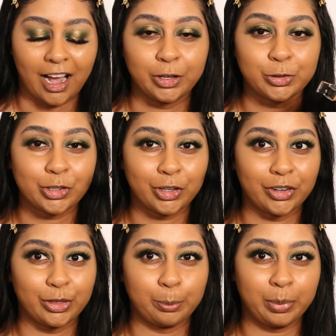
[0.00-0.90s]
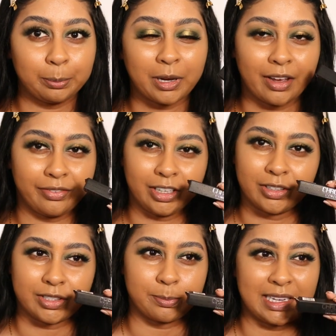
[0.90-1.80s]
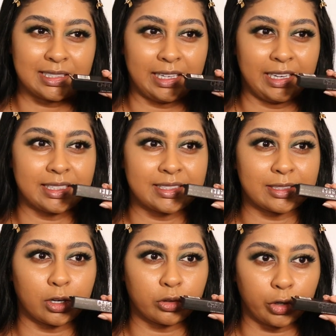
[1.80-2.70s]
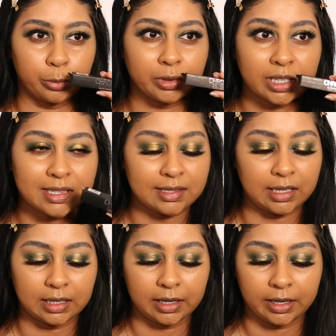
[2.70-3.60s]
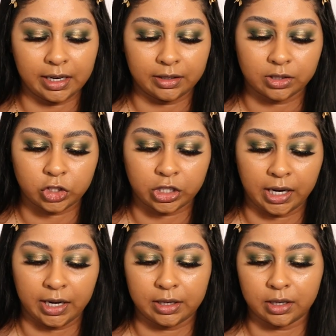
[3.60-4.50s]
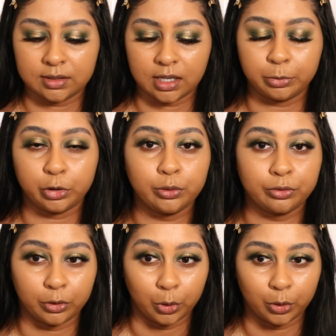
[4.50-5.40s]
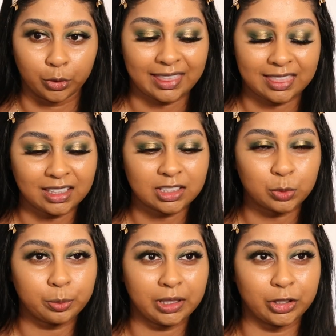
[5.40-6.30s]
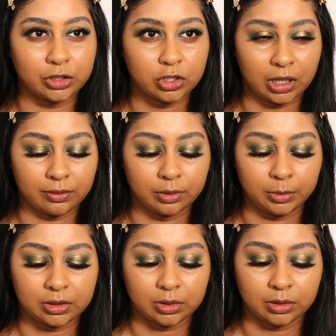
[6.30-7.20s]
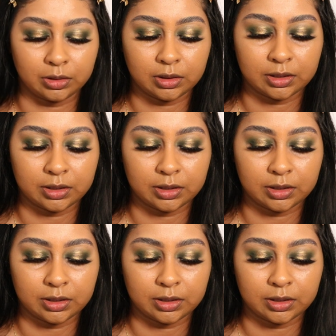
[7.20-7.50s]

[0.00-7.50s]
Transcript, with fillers: I also got the BPerfect Cosmetics Chroma Concealer in the shade W four. I think this will be a good shade for me too.